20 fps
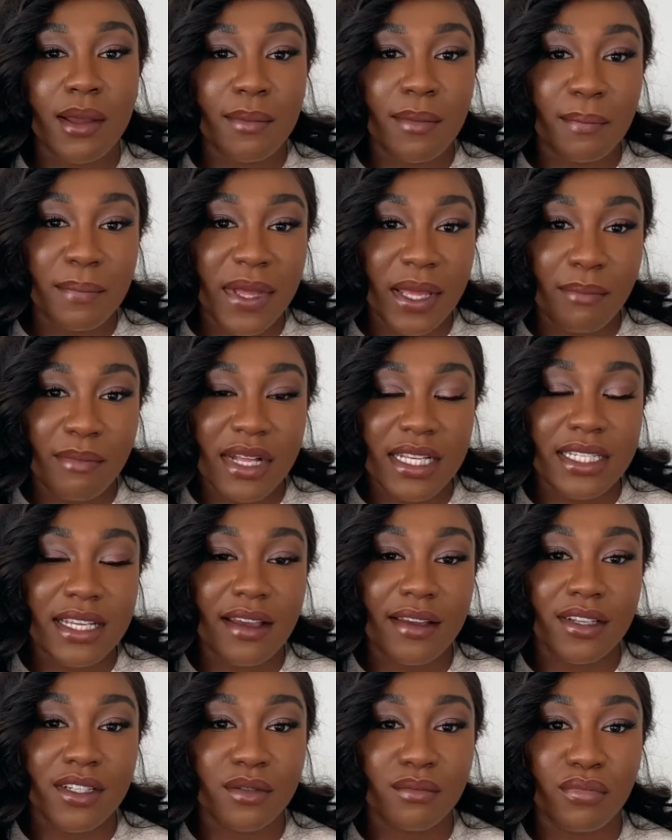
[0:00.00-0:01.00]

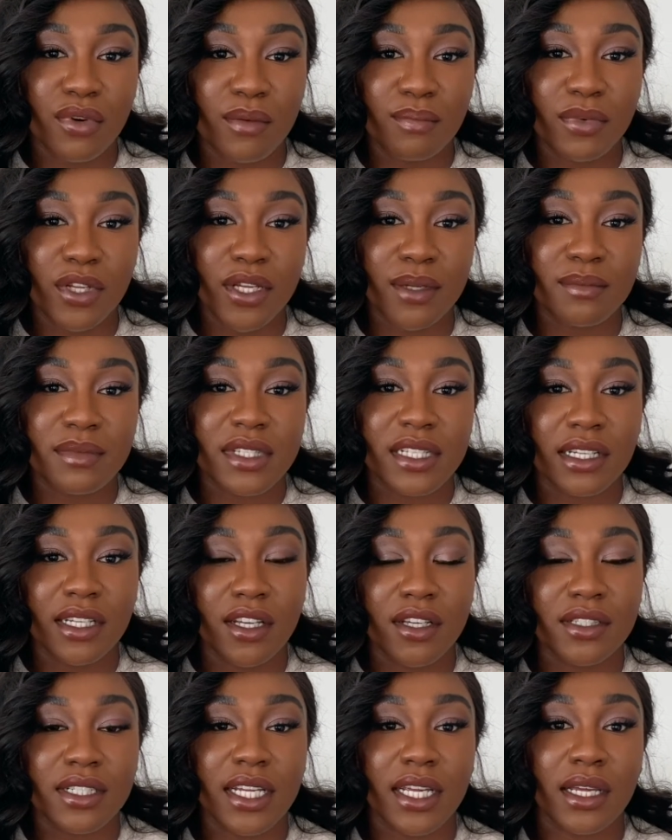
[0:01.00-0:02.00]
pigmentation problems,
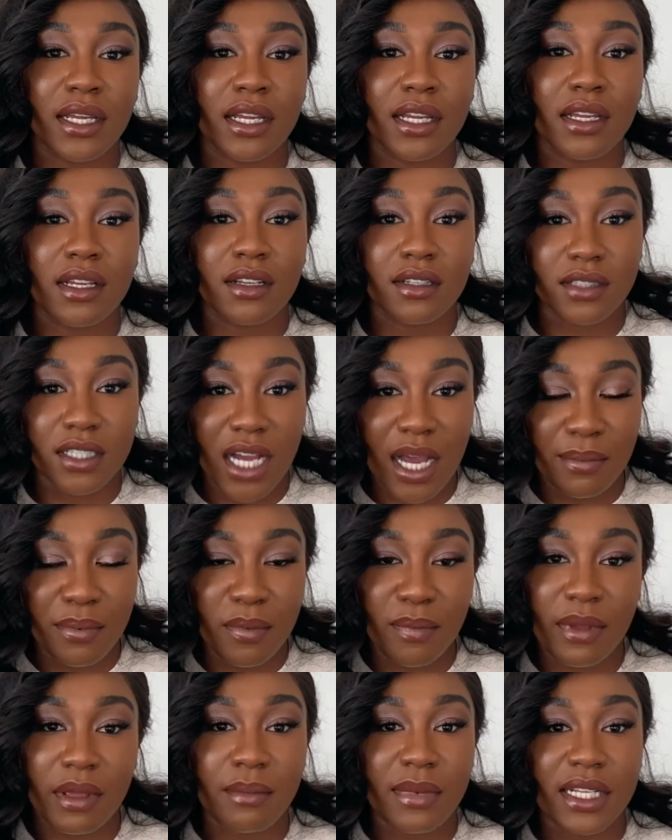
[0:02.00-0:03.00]
including
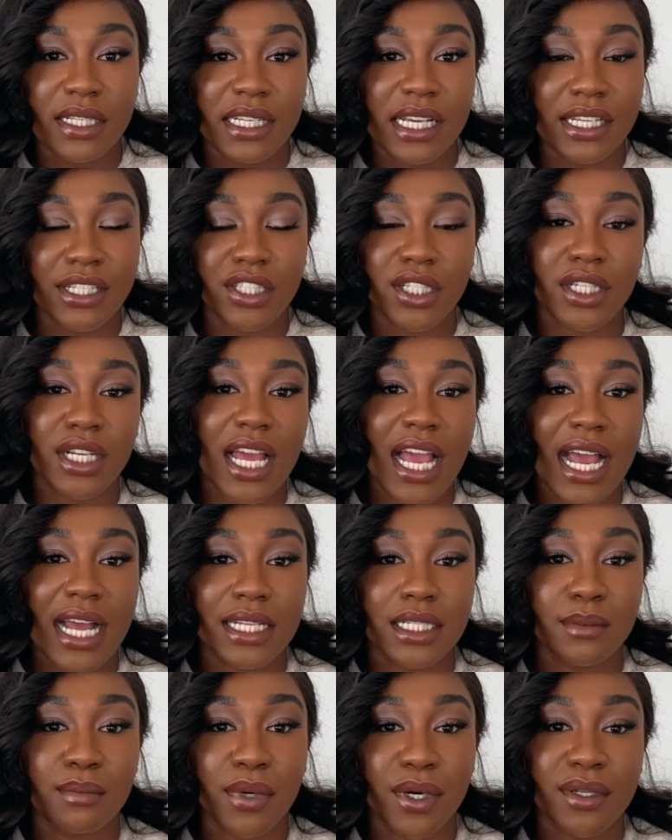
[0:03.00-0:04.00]
hyperpigmentation and
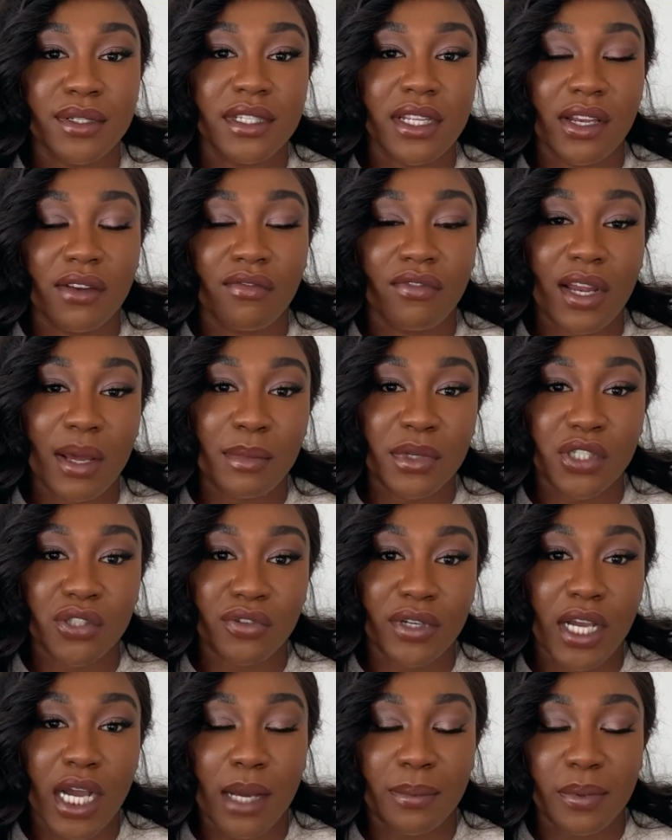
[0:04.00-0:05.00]
post-inflammatory
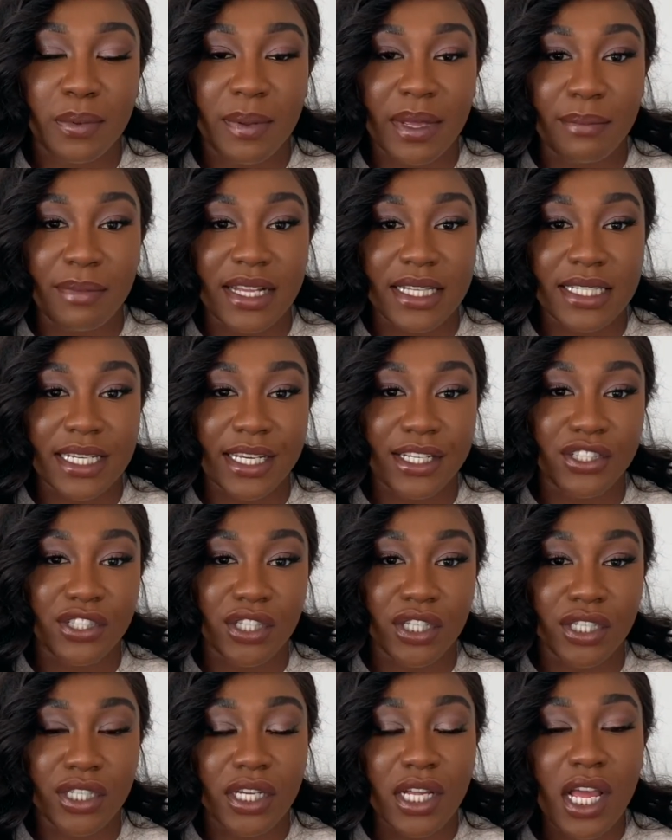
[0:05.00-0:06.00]

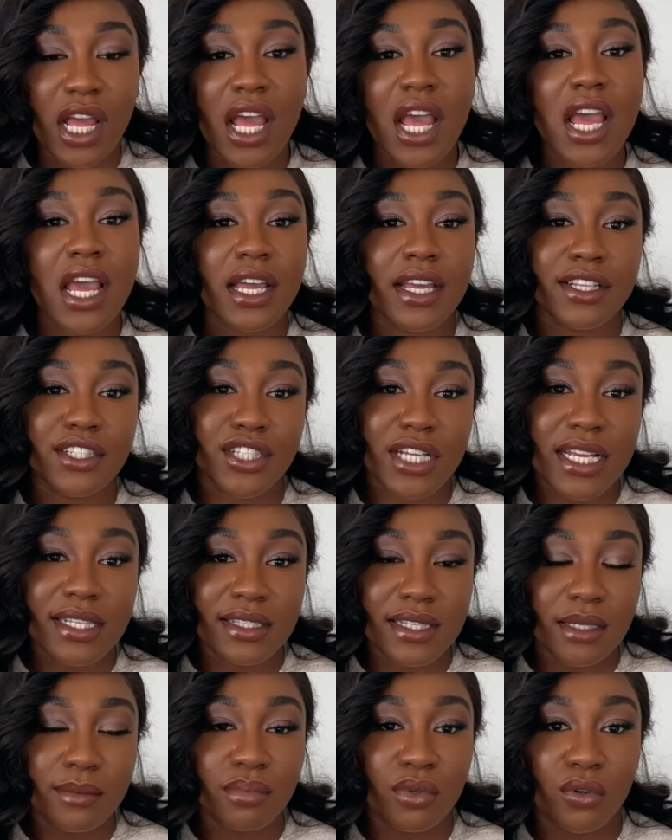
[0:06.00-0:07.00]
hyperpigmentation,
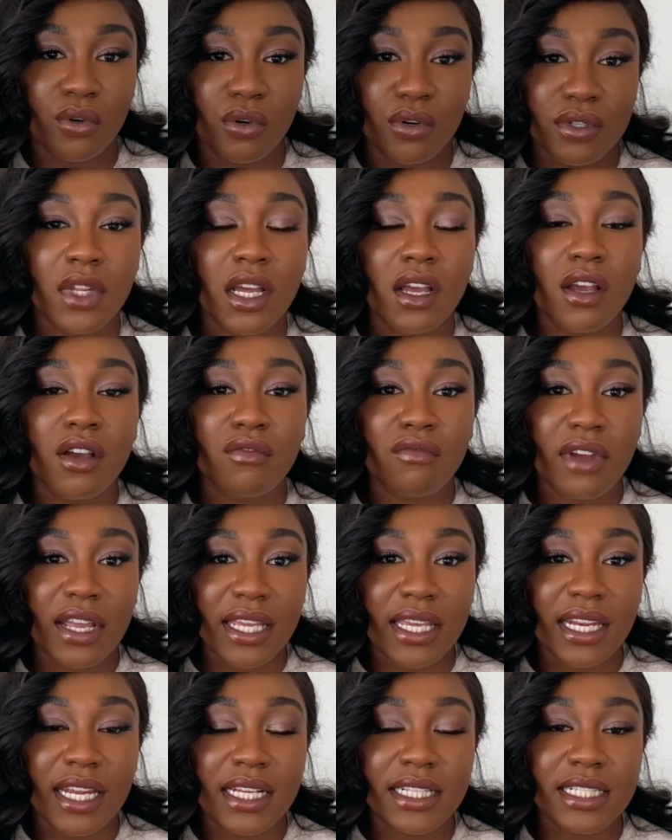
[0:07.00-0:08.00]
congested pores,
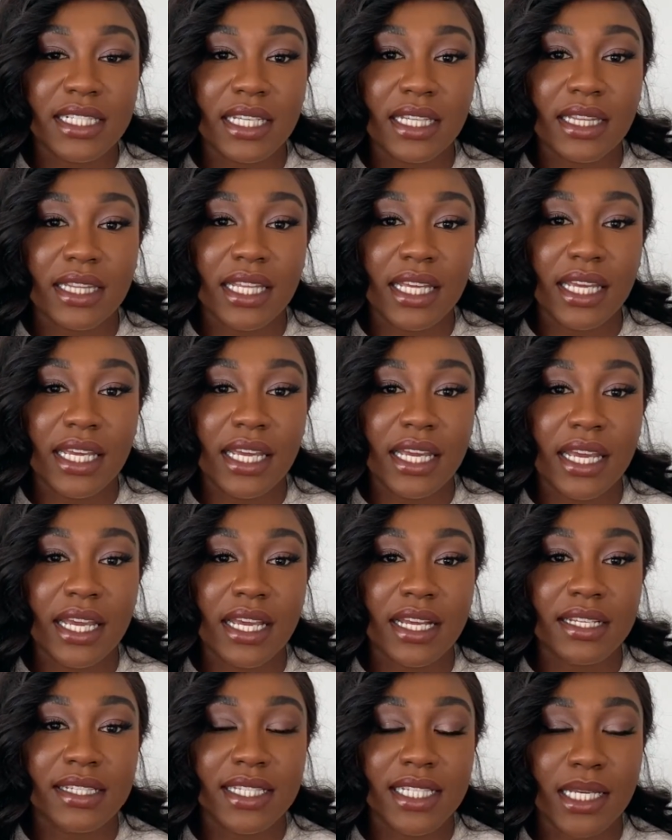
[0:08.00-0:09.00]
regulating the
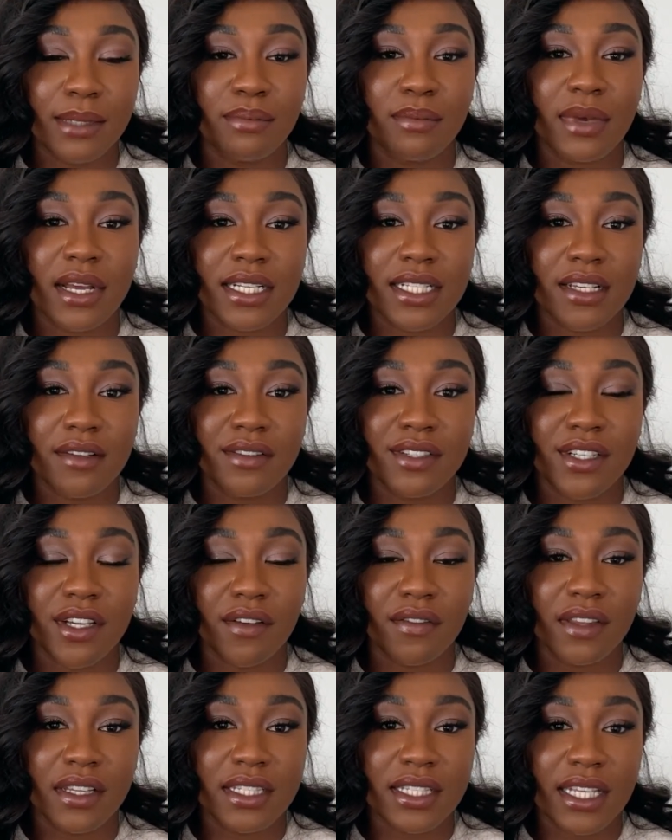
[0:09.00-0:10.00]
sebum activity of
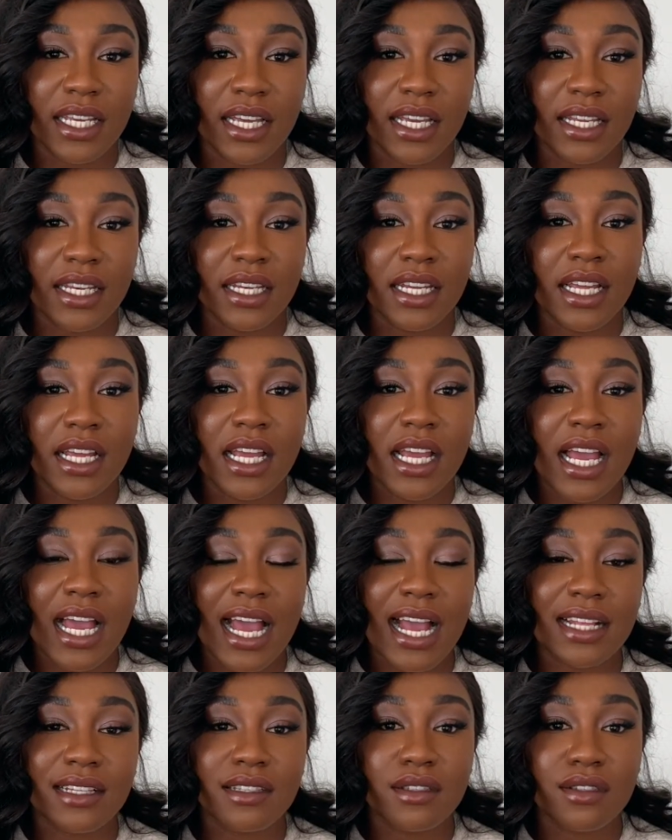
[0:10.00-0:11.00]
the skin
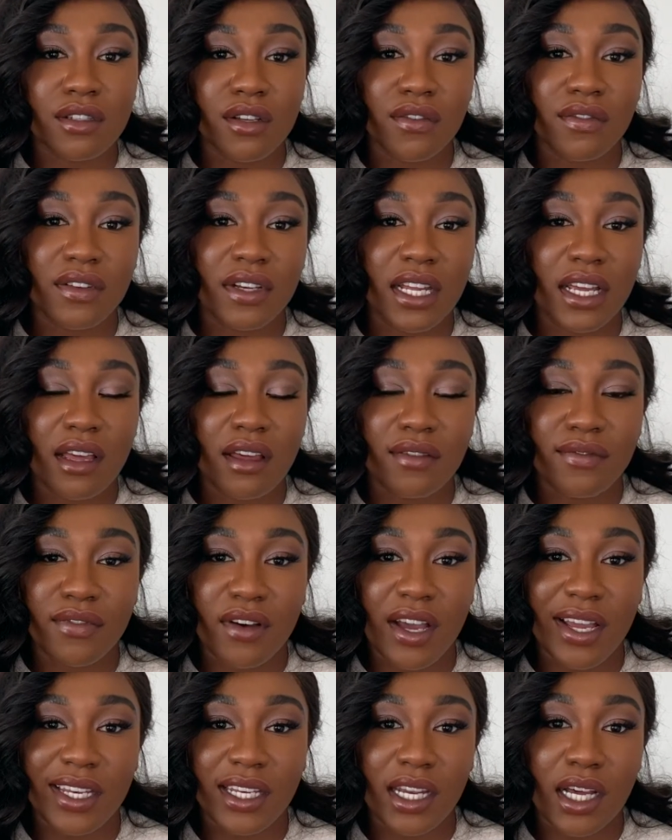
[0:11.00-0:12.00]
and softening
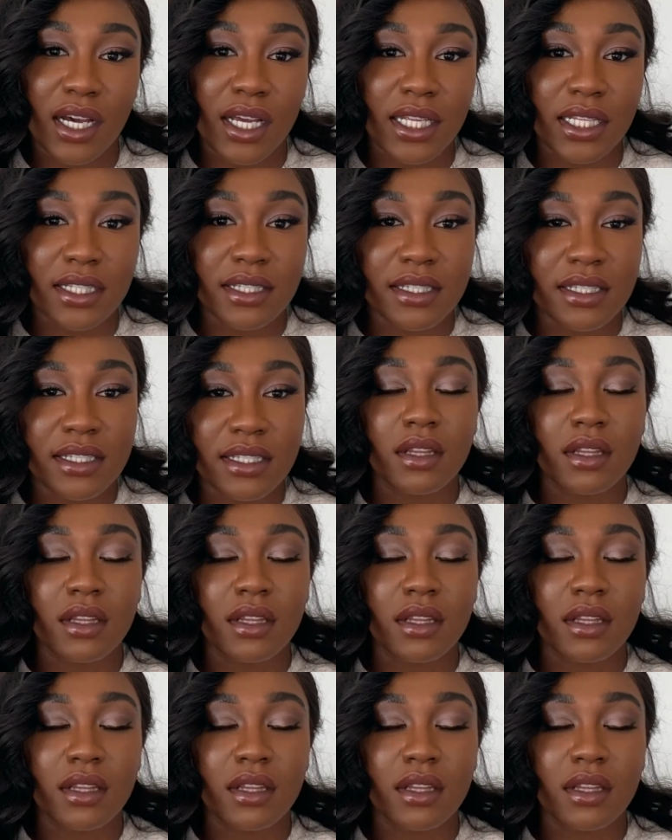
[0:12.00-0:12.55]
fine lines.